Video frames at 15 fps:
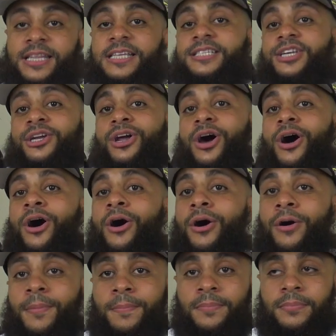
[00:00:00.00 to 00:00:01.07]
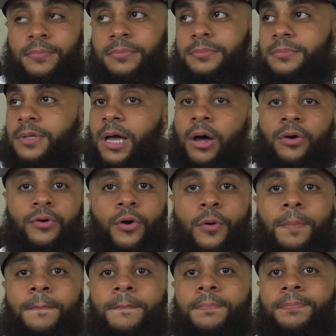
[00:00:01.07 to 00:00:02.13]
that's gonna um I don't
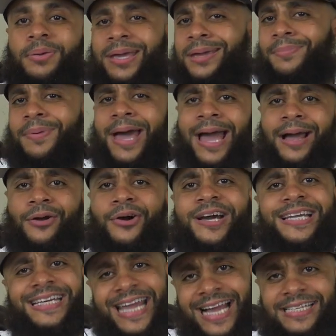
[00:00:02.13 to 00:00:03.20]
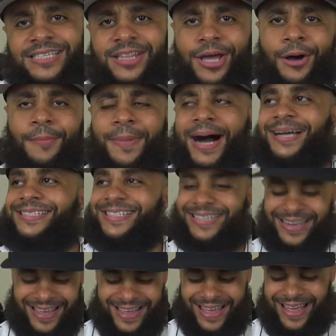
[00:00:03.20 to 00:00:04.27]
know, piggyback or connect to the
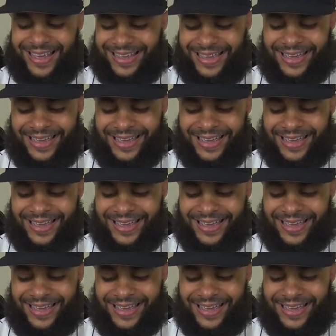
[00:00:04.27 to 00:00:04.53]
unboxing.